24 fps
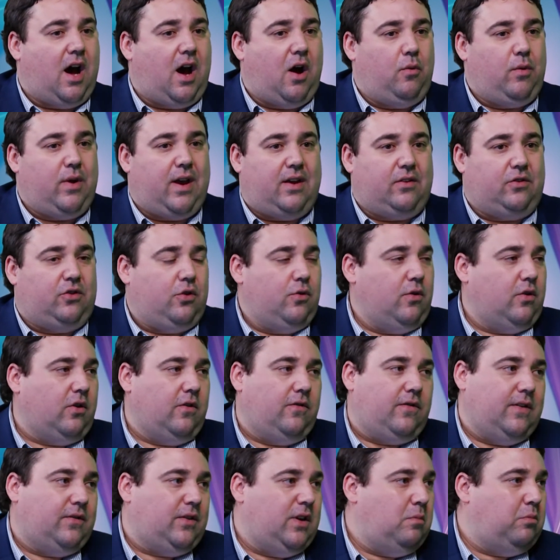We had
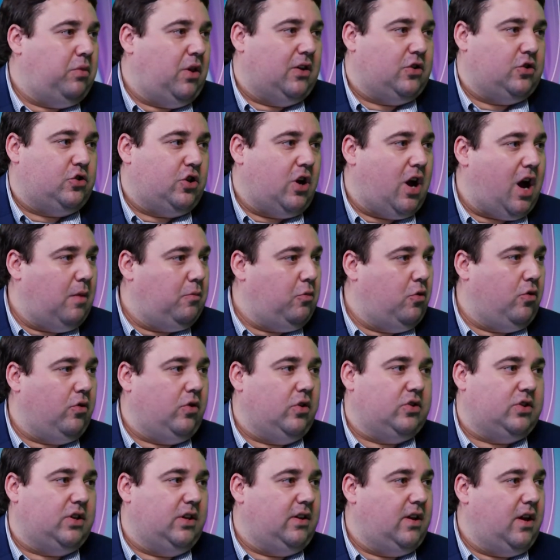250 plus job
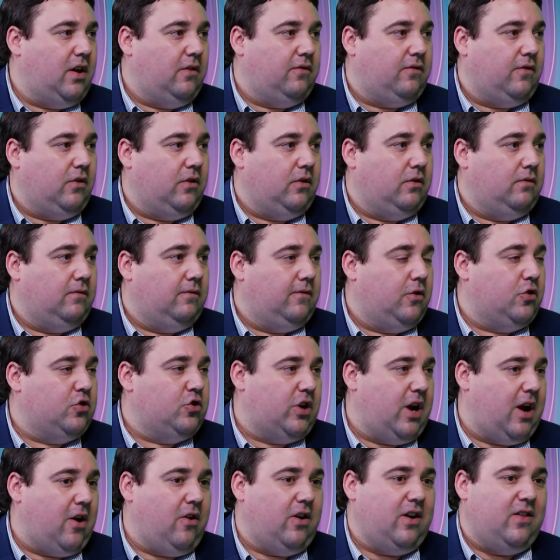orders in there for
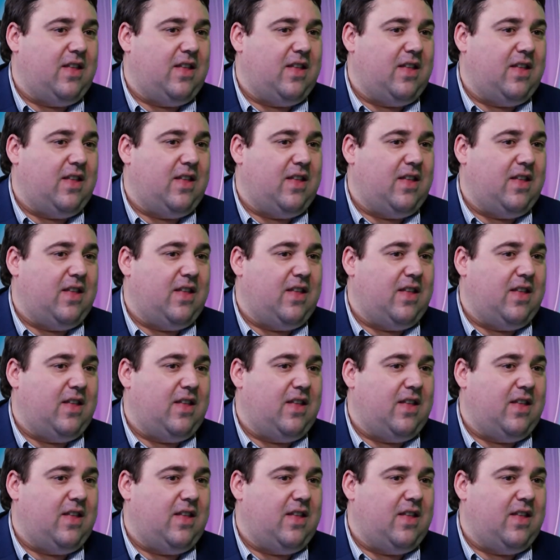Sharon,